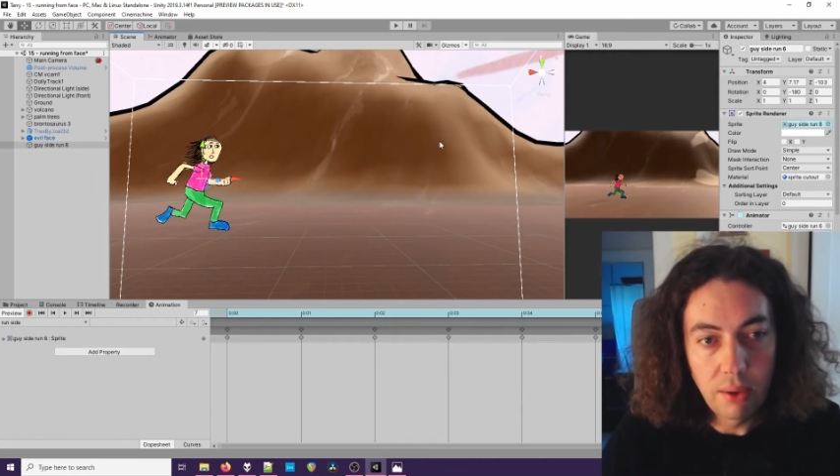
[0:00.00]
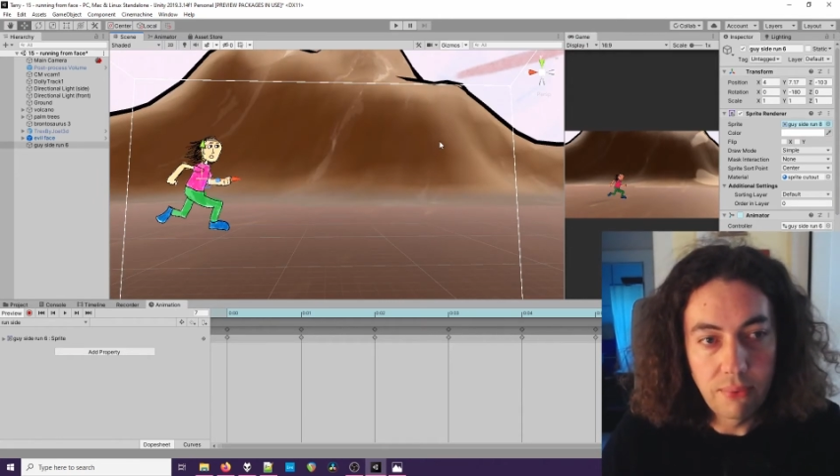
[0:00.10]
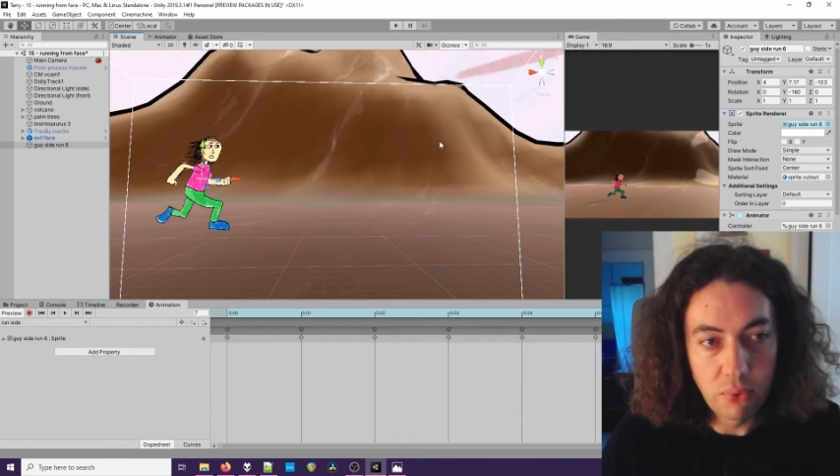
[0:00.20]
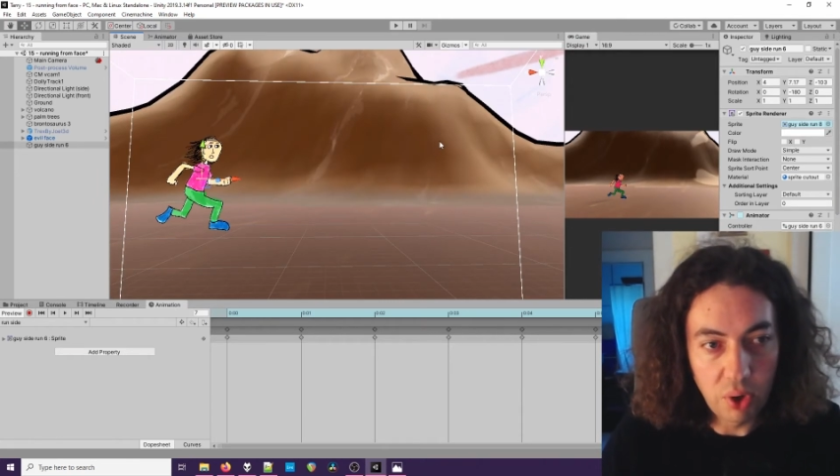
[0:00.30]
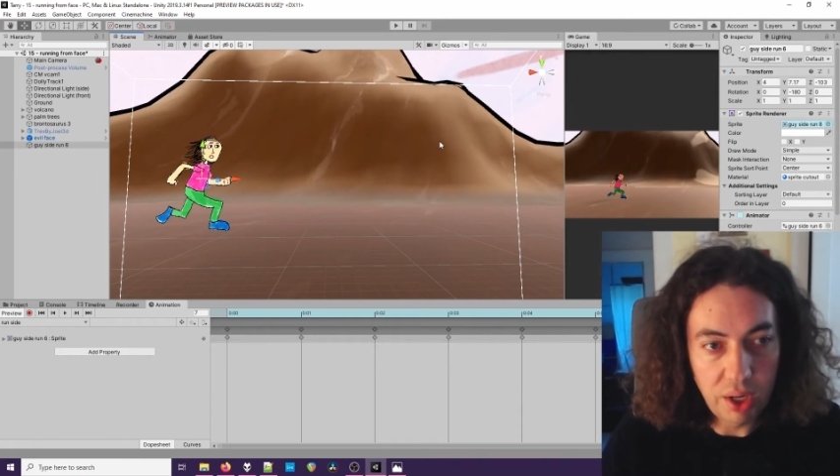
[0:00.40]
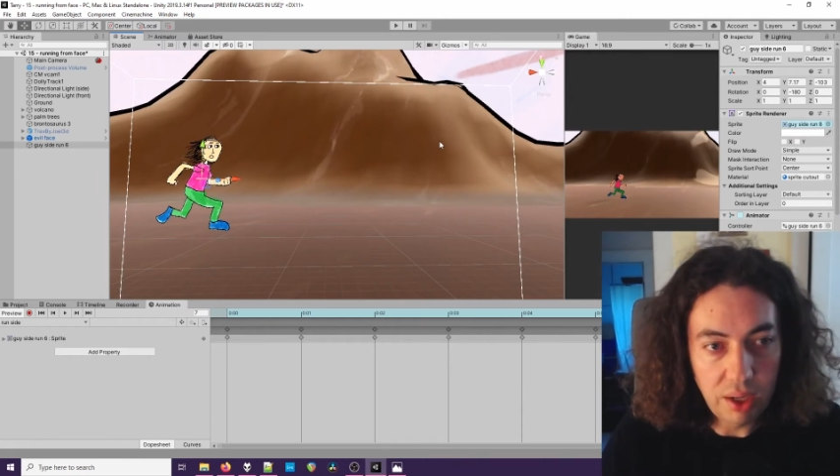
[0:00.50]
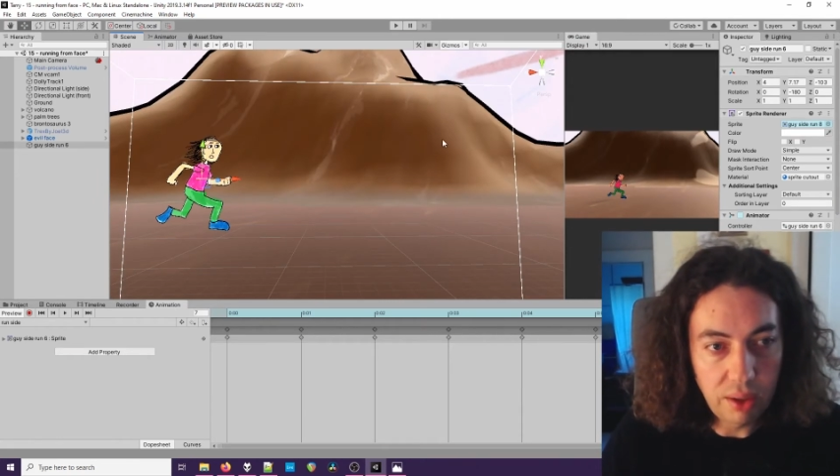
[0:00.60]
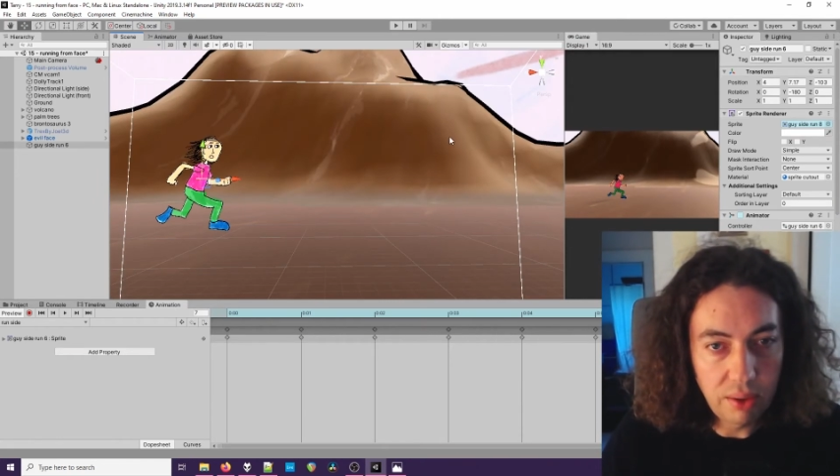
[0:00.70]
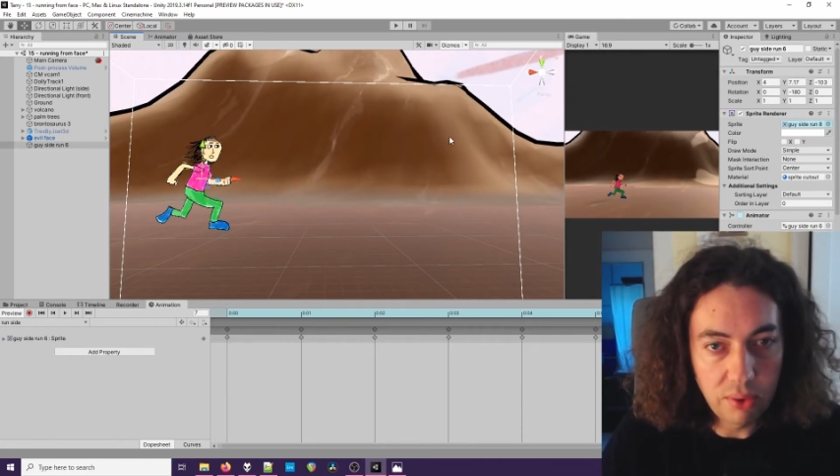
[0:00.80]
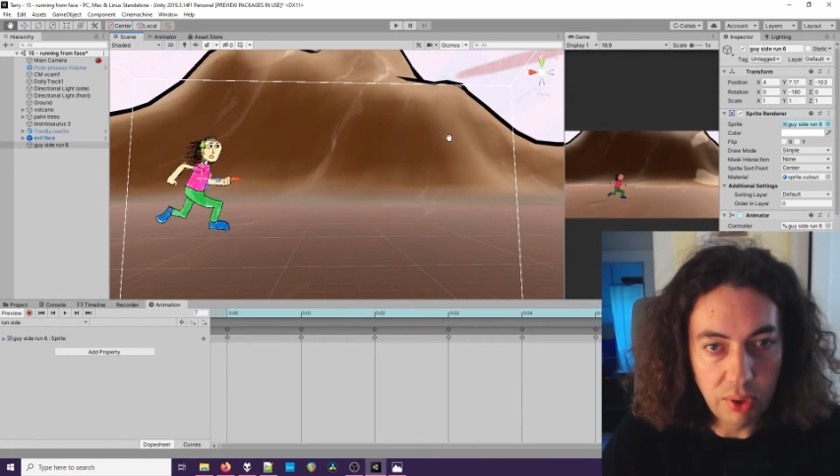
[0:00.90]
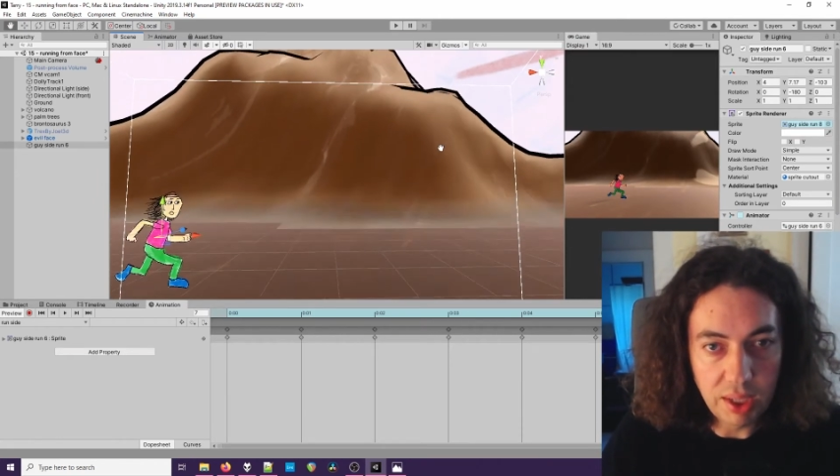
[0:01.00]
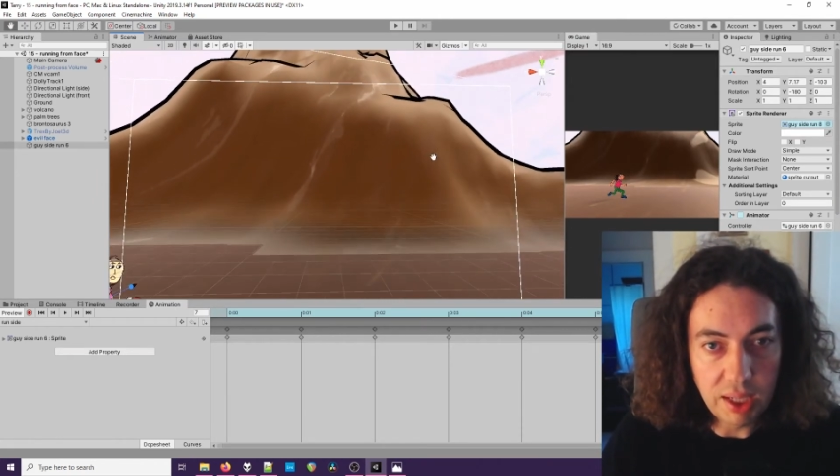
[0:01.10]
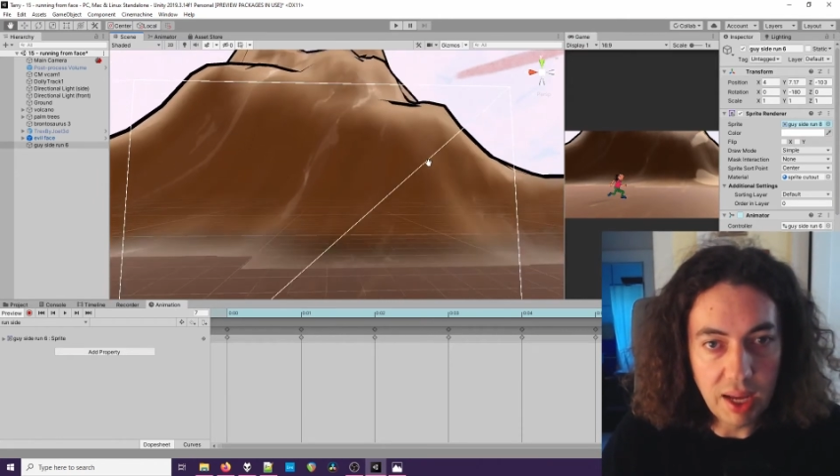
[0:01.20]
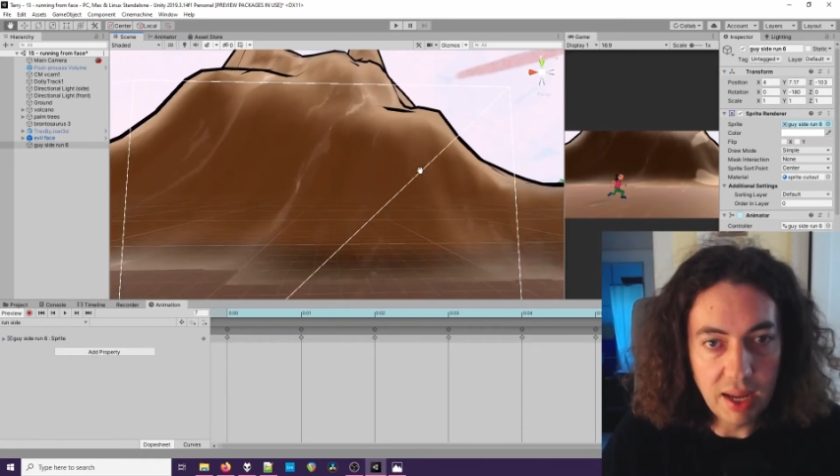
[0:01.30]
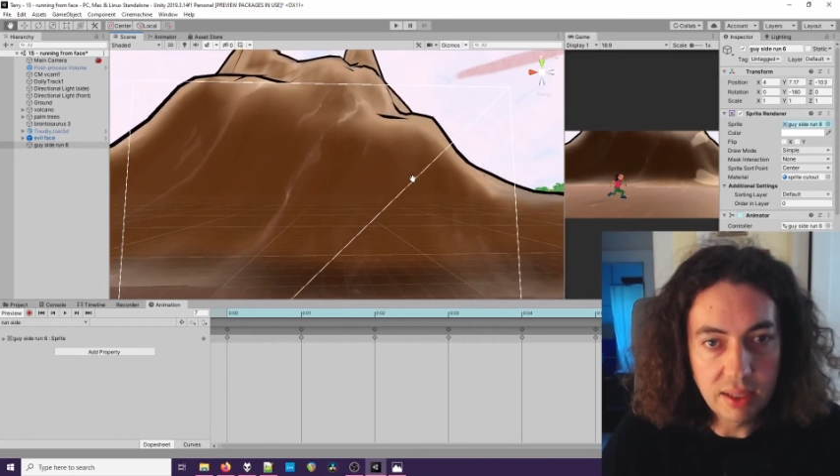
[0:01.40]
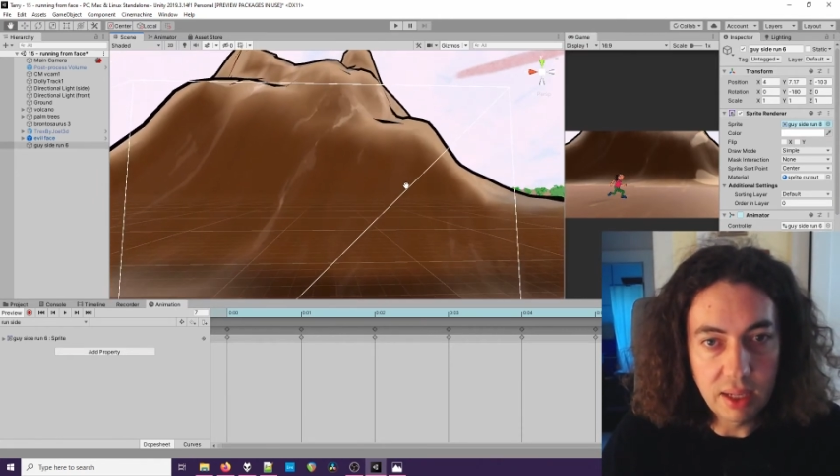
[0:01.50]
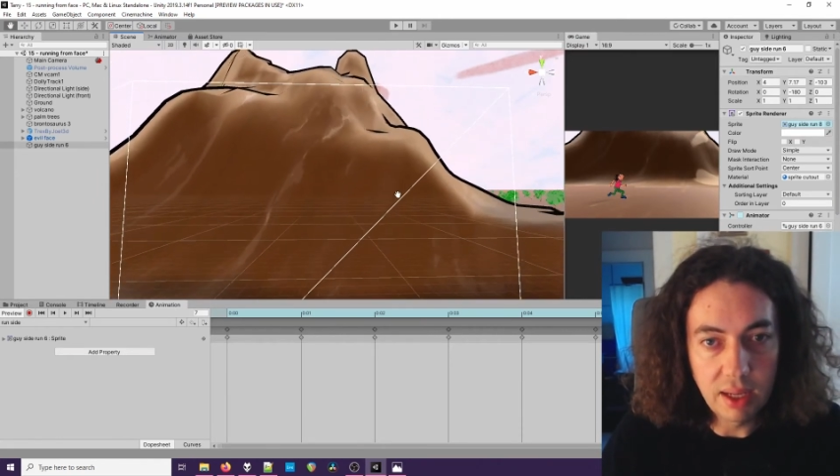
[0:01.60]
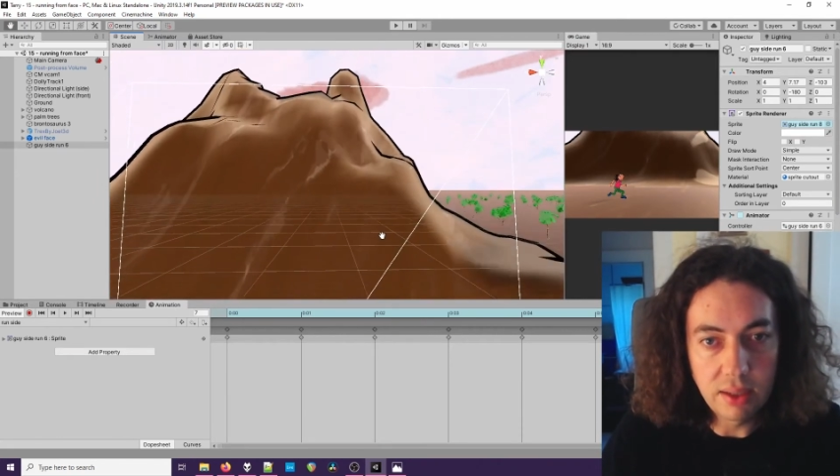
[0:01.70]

free 3D assets.